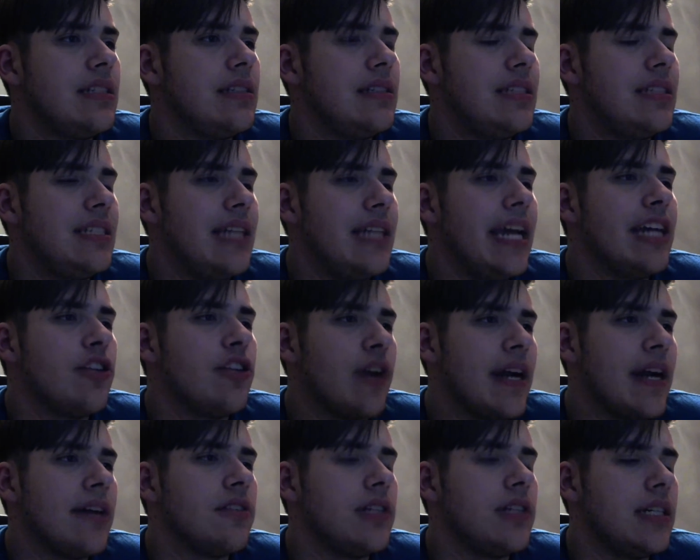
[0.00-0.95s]
stay
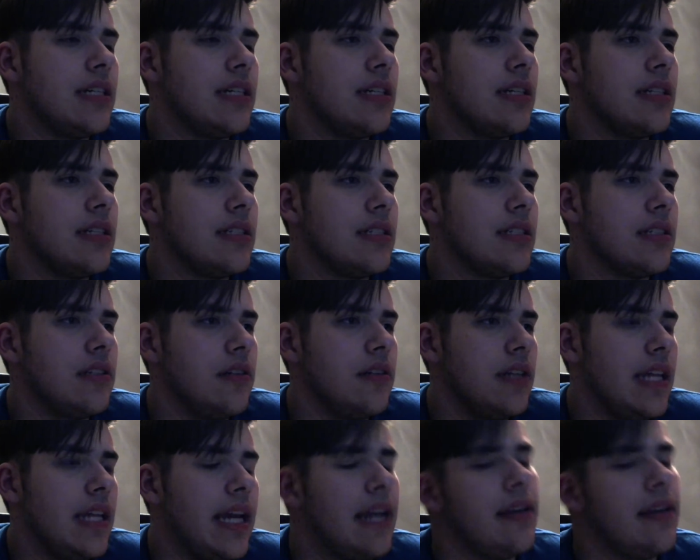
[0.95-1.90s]
grounded until
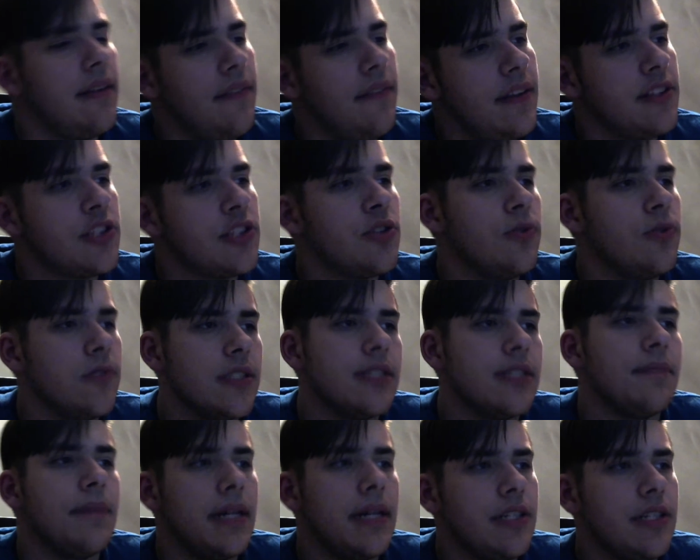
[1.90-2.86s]
the end of the school
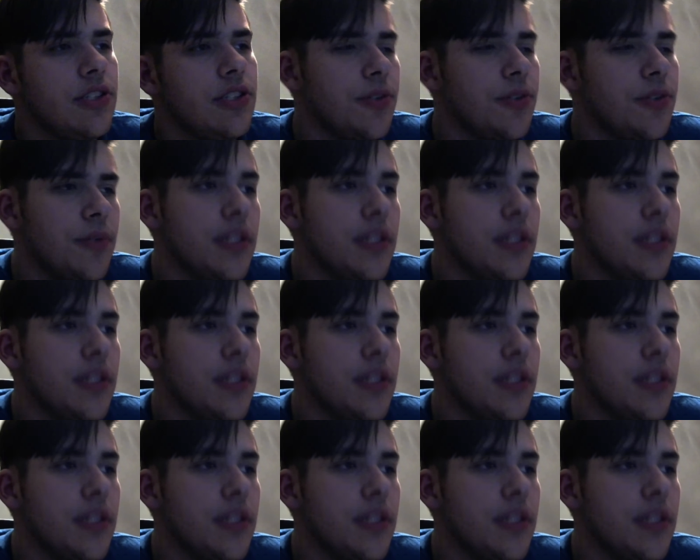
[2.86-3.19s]
semester,